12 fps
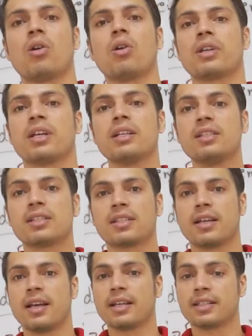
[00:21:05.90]
on its
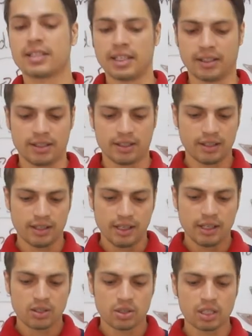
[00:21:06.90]
axis,
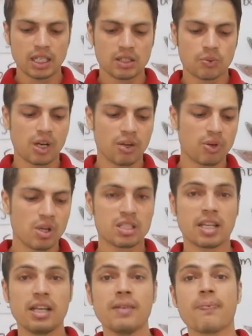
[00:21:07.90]
so that's why we
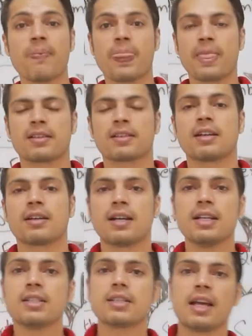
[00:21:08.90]
see
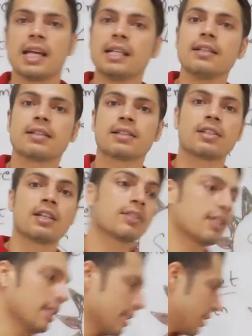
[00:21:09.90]
sunrise and
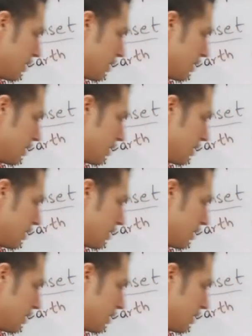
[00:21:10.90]
sunset.